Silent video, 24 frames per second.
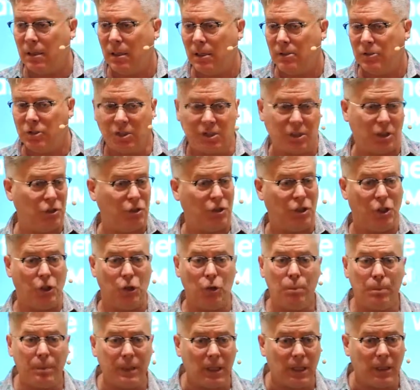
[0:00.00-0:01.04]
Just because
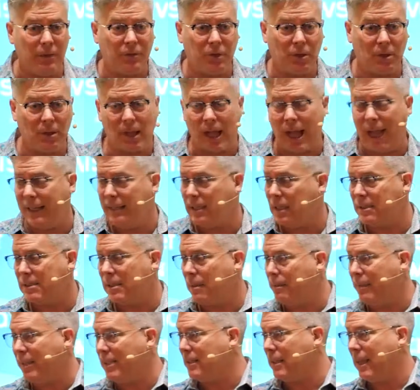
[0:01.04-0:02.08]
you believe your lie doesn't
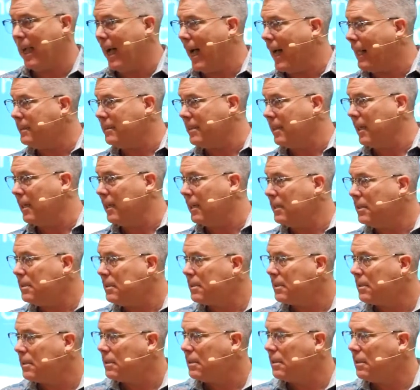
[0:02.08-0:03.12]
mean God
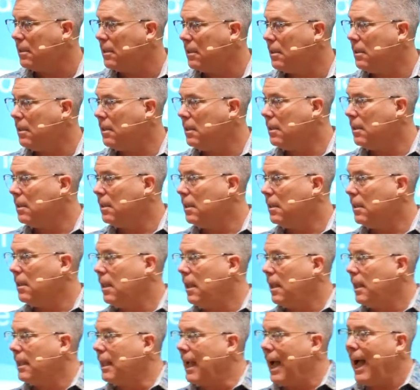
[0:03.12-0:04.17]
does.
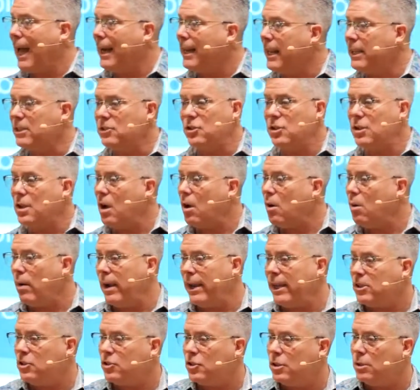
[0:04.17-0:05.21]
God has no
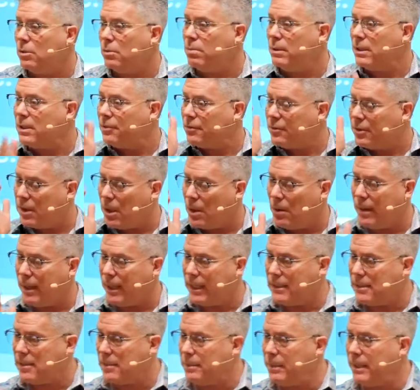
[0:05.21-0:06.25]
issue with flowing
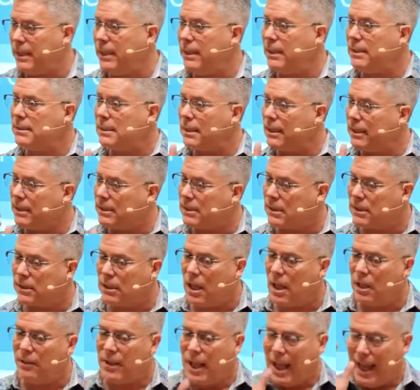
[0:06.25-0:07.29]
its peace and its
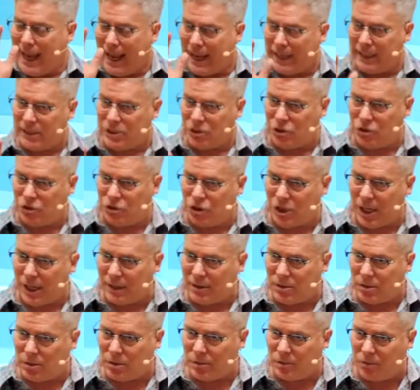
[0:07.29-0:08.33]
love and its
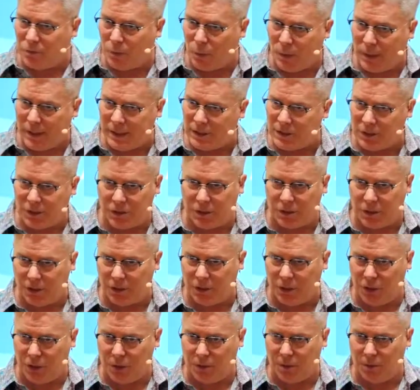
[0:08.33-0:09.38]
gentle voice to
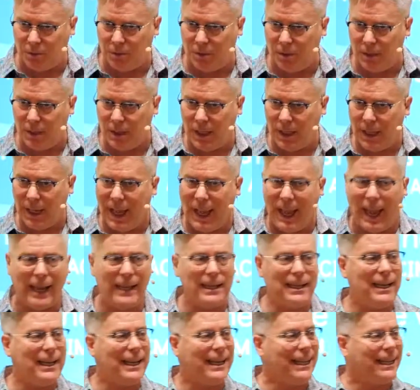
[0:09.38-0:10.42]
you. And
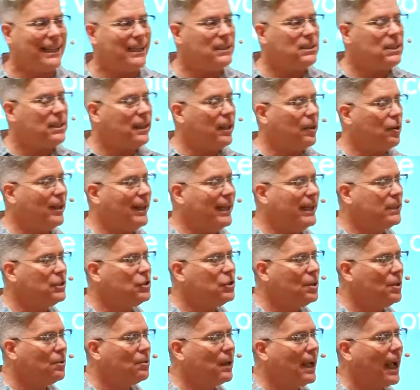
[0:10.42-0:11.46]
there is
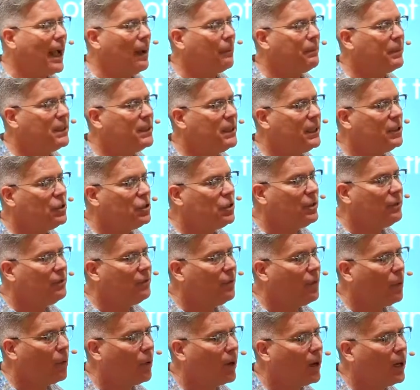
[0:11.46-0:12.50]
no competition
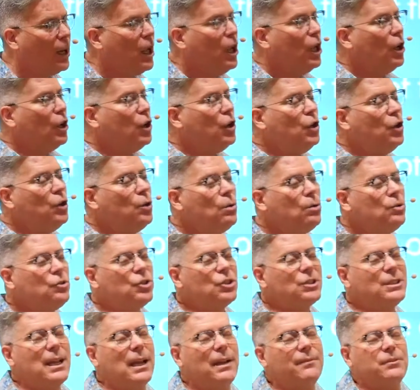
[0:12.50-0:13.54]
for it. You
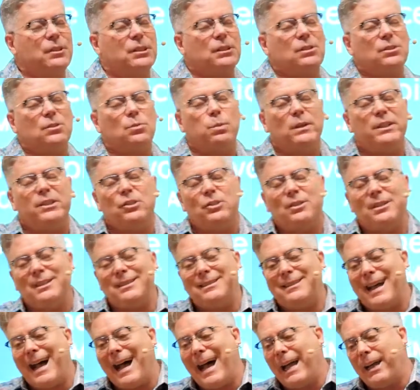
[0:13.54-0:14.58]
just have to switch the
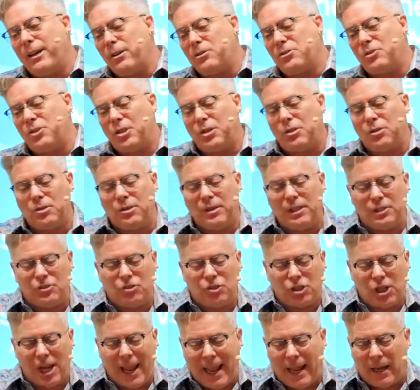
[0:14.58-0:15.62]
dial, turn the
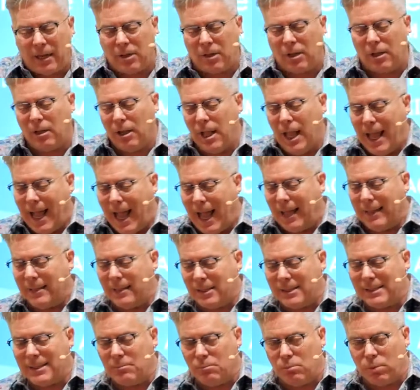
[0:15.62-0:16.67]
channel on
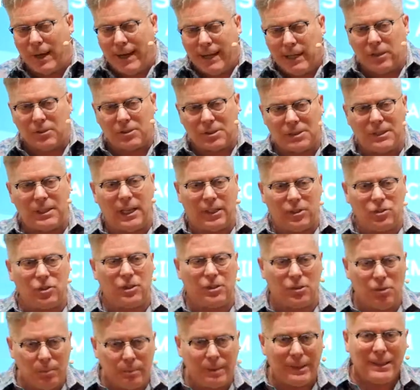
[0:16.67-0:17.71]
this radio station
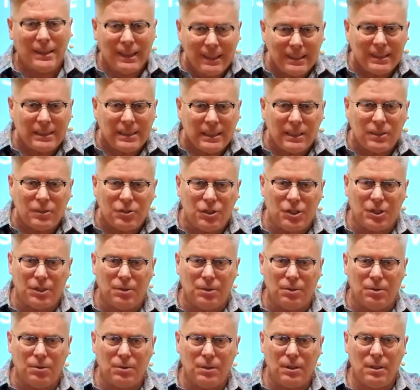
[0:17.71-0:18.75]
you've been listening
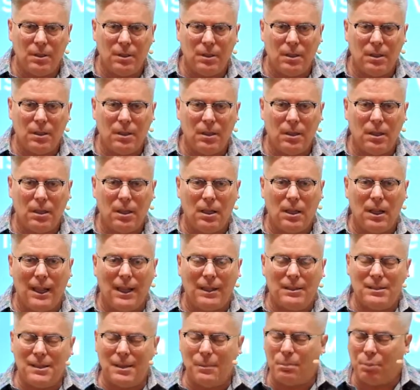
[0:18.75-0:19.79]
to.
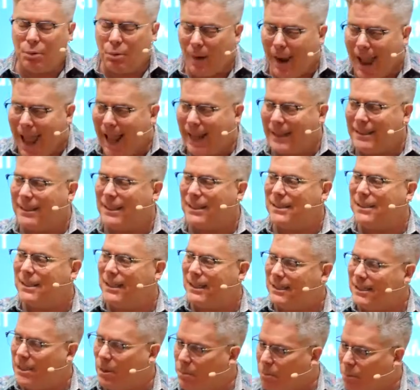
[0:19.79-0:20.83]
It's a practice,
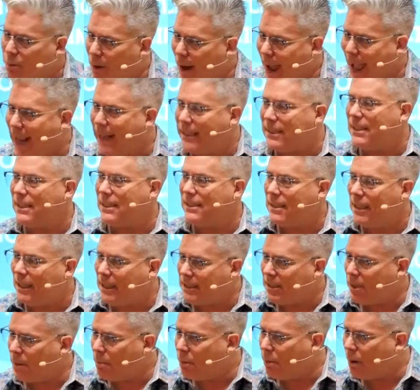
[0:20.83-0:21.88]
it's a practice,
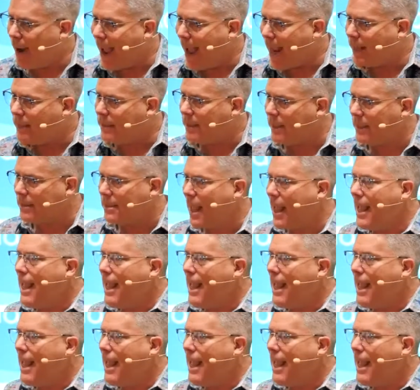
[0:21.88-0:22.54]
it's a practice.